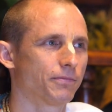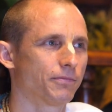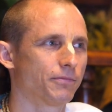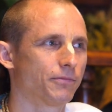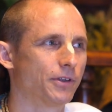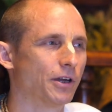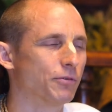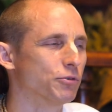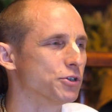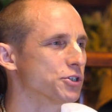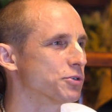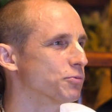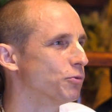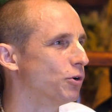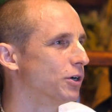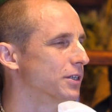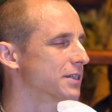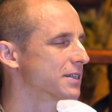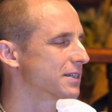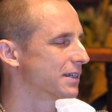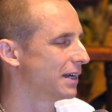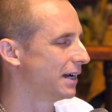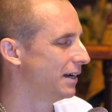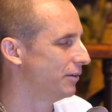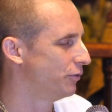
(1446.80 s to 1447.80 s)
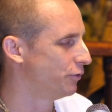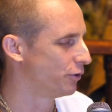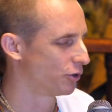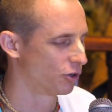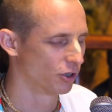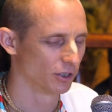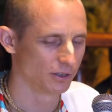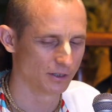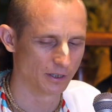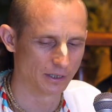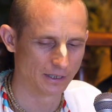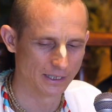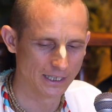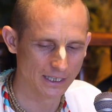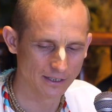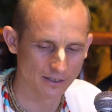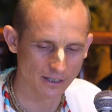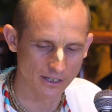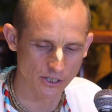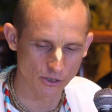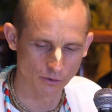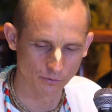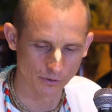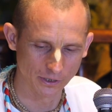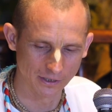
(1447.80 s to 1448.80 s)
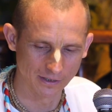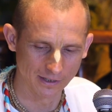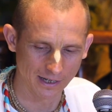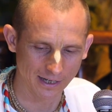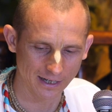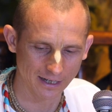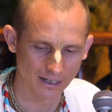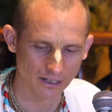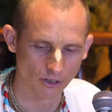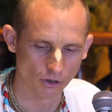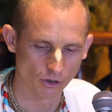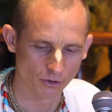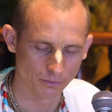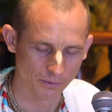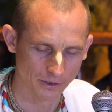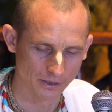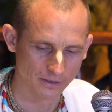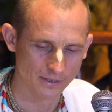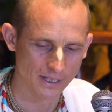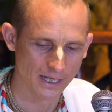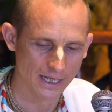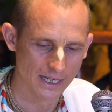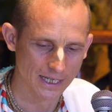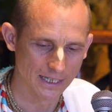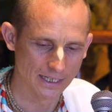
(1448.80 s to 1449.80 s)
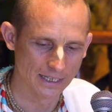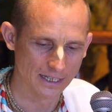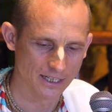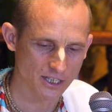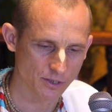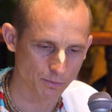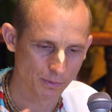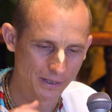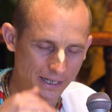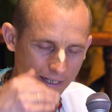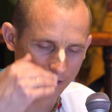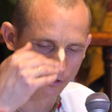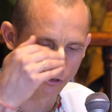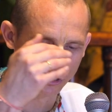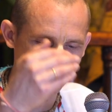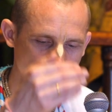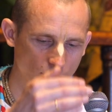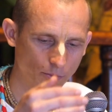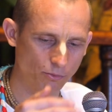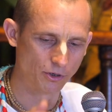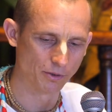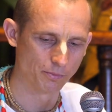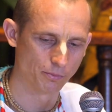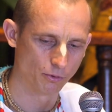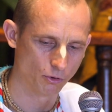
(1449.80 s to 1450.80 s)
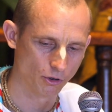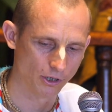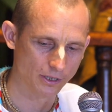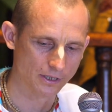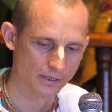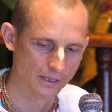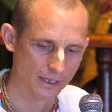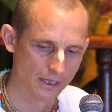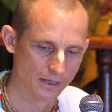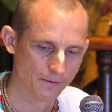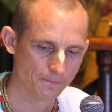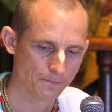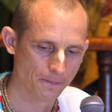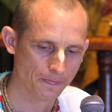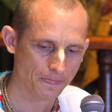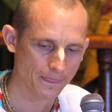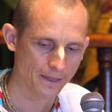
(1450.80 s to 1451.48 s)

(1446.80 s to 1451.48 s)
There was once, I forgot the details of the dialogue, but he explained to some reporter,